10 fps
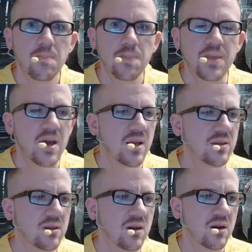that
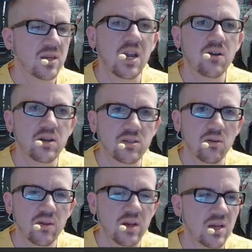carries
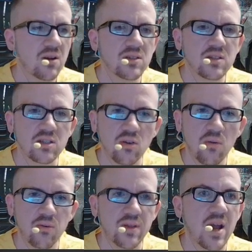things
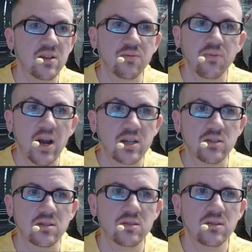over, that has
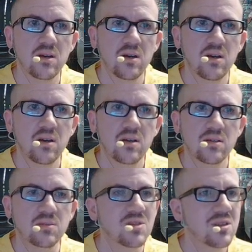fractions.
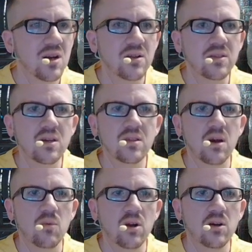Seems like the kind of thing
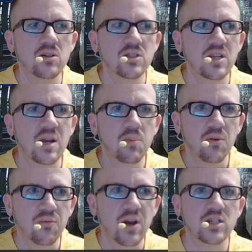that would understand
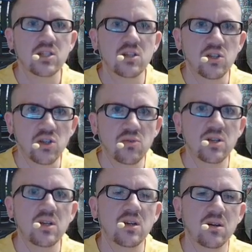perfection,
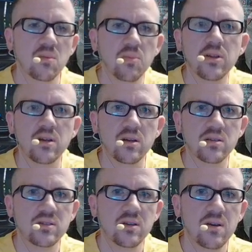unity, and
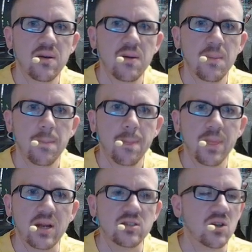completeness.
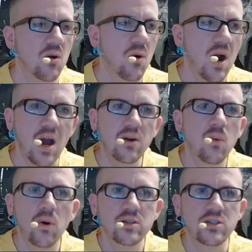And so I don't
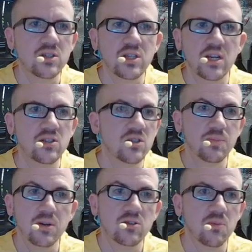want you to change your
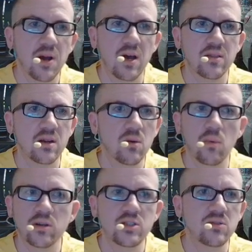spiritual path. I don't
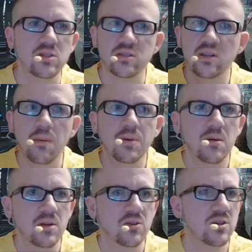want you to stop
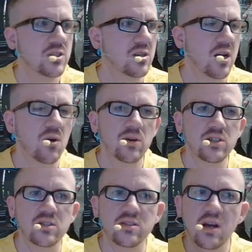becoming a Christian. I don't want
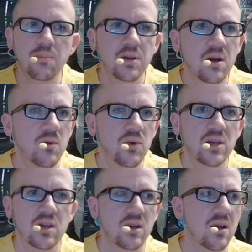you to stop becoming
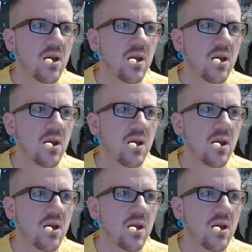Wiccan.